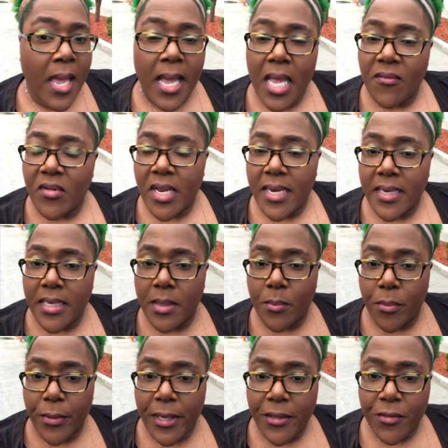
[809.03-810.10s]
I haven't had any
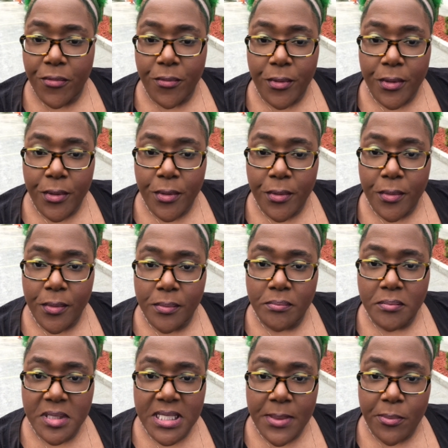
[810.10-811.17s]
breakthrough,
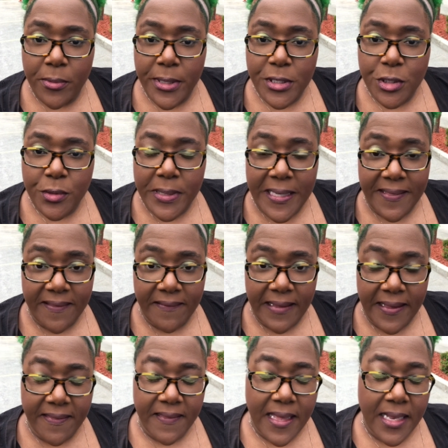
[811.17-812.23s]
separation, anything
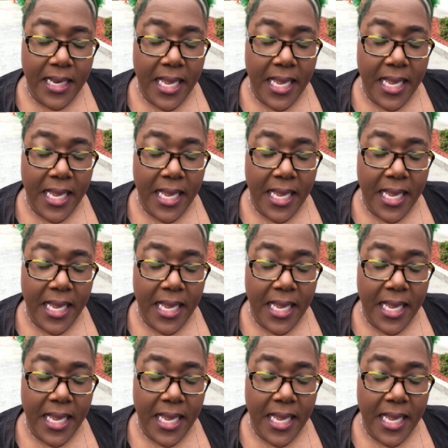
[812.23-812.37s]
like that.